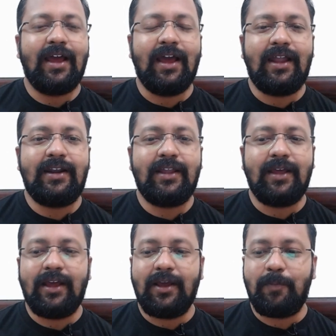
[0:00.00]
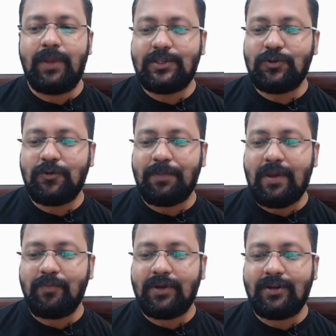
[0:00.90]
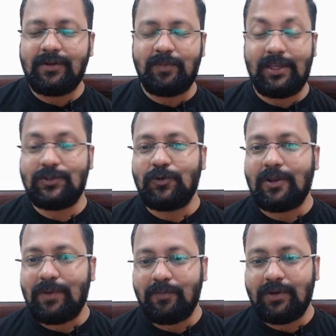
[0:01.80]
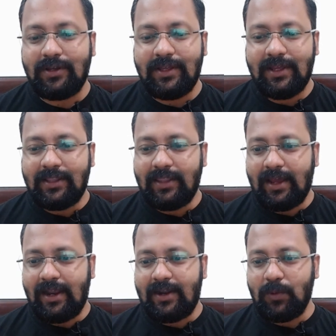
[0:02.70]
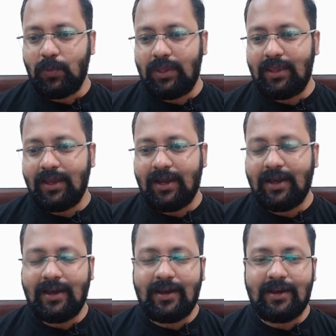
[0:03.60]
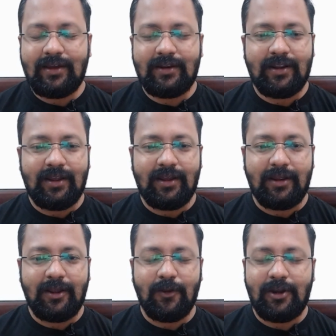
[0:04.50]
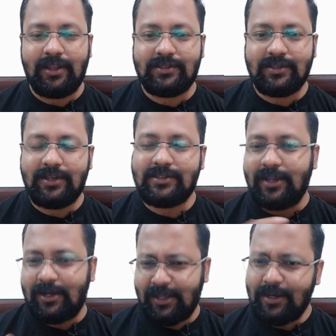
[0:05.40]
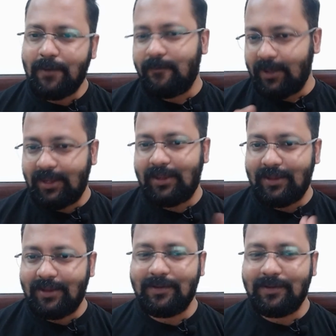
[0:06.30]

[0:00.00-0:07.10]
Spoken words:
And please do remember that we are gonna discuss it in a very